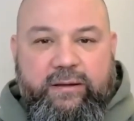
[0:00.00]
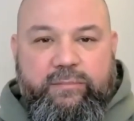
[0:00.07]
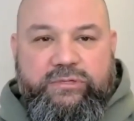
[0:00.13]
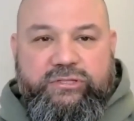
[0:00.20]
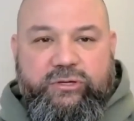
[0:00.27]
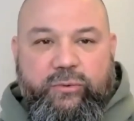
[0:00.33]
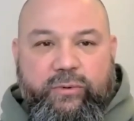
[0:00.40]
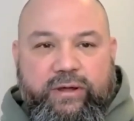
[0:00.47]
I'm
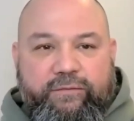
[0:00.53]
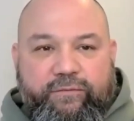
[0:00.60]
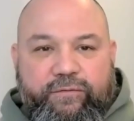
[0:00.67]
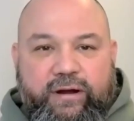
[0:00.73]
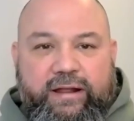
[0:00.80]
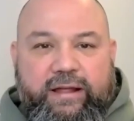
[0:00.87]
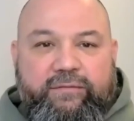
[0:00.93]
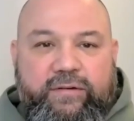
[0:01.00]
sowing
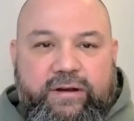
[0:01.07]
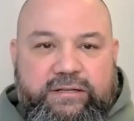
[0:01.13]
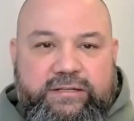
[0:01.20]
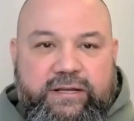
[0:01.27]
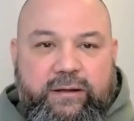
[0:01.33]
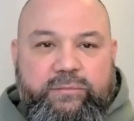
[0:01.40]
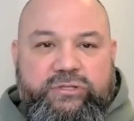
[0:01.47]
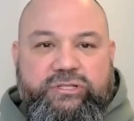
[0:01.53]

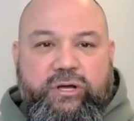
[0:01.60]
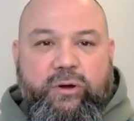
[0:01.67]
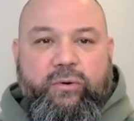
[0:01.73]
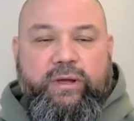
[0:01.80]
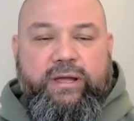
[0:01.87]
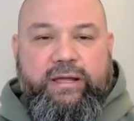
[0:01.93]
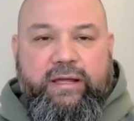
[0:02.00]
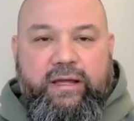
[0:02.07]
forgiveness. I'm
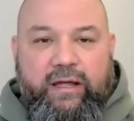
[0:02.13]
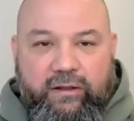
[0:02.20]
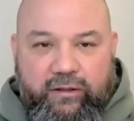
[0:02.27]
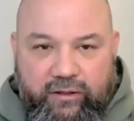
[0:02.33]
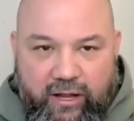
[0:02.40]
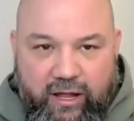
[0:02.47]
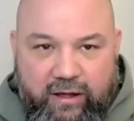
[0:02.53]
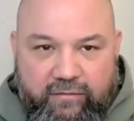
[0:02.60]
sowing
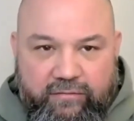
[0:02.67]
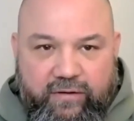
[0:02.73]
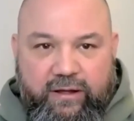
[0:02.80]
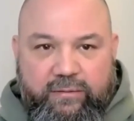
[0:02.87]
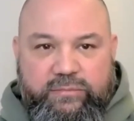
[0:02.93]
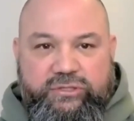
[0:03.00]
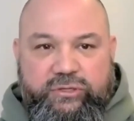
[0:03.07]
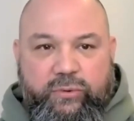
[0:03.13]
love.
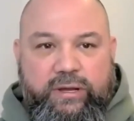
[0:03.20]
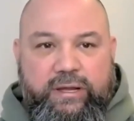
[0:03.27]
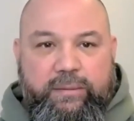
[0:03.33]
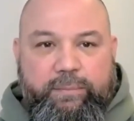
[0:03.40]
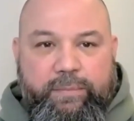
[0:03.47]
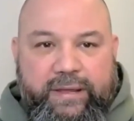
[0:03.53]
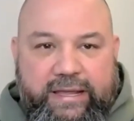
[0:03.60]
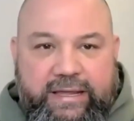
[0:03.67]
I'm
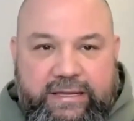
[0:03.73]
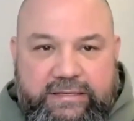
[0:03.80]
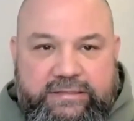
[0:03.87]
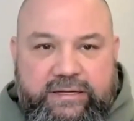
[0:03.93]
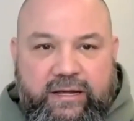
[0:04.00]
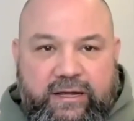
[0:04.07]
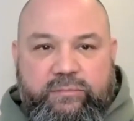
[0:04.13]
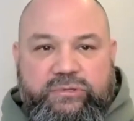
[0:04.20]
sowing
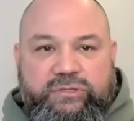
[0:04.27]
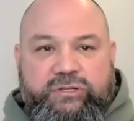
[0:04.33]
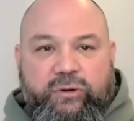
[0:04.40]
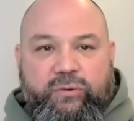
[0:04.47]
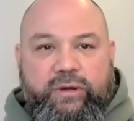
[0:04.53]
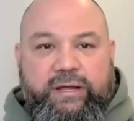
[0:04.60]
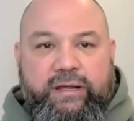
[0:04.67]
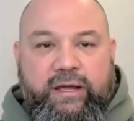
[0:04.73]
peace. I'm
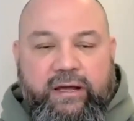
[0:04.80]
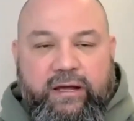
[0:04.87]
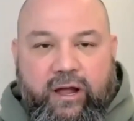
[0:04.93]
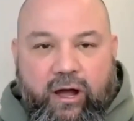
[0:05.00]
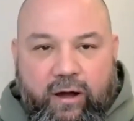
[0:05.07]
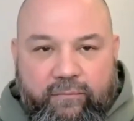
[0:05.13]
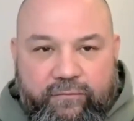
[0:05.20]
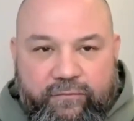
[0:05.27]
sowing
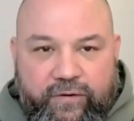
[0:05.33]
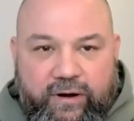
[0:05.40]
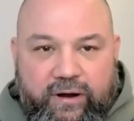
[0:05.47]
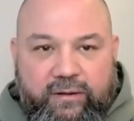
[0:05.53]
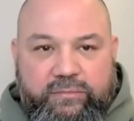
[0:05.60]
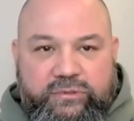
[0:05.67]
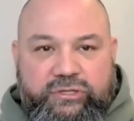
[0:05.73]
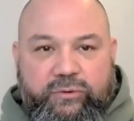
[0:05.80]

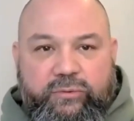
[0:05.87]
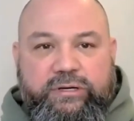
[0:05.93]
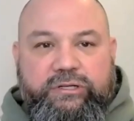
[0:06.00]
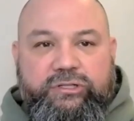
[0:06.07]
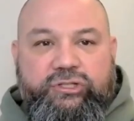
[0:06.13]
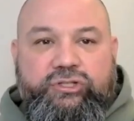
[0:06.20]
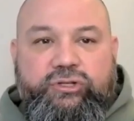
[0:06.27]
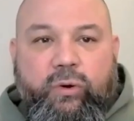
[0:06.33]
comfort. I'm
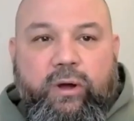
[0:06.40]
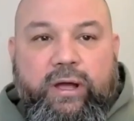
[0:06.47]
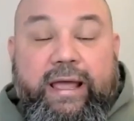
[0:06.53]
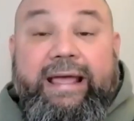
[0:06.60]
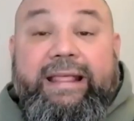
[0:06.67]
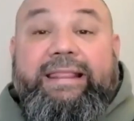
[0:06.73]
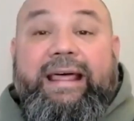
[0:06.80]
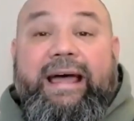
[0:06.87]
sowing joy,
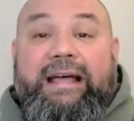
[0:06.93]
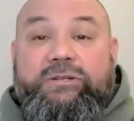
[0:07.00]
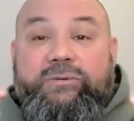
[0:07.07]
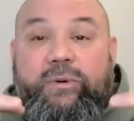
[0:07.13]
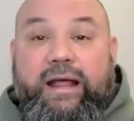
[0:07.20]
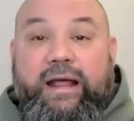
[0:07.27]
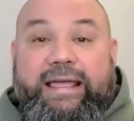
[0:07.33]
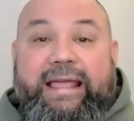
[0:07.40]
and that's
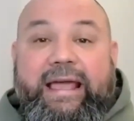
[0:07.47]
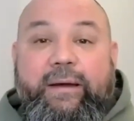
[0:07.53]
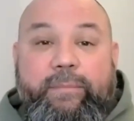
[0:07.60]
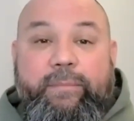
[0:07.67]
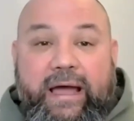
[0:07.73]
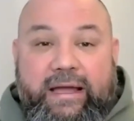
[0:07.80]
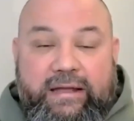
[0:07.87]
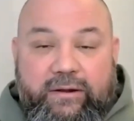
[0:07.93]
what I
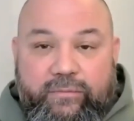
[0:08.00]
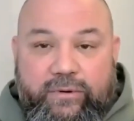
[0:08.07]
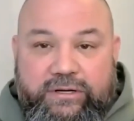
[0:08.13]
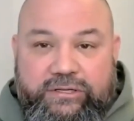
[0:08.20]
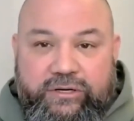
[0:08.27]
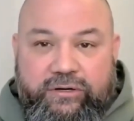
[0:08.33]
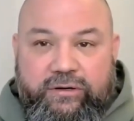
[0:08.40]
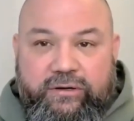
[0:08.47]
get back in
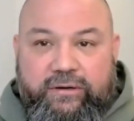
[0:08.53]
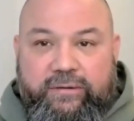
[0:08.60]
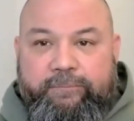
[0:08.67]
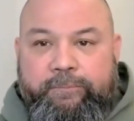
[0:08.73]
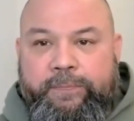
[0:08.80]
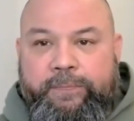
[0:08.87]
return.